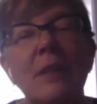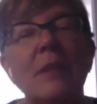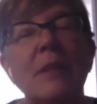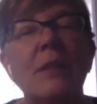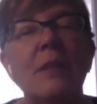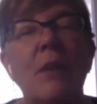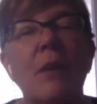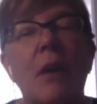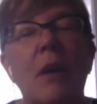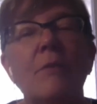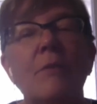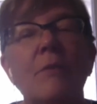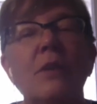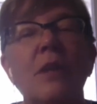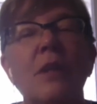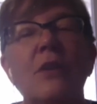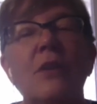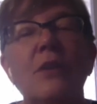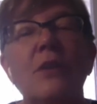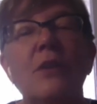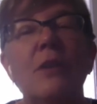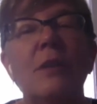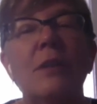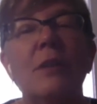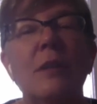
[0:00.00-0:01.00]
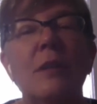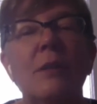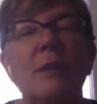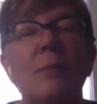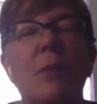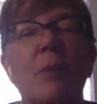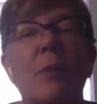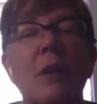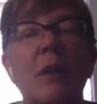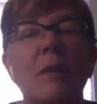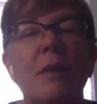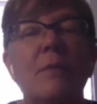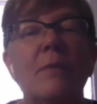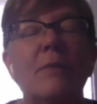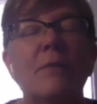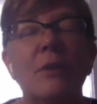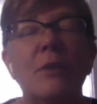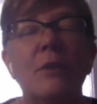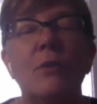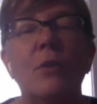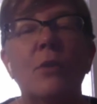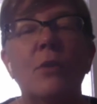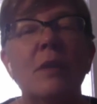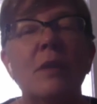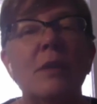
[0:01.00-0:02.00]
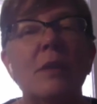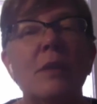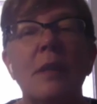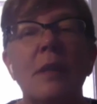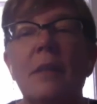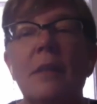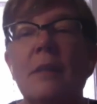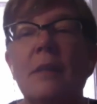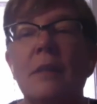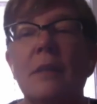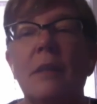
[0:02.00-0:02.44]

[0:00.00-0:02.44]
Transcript: this conversation as part of your course designs?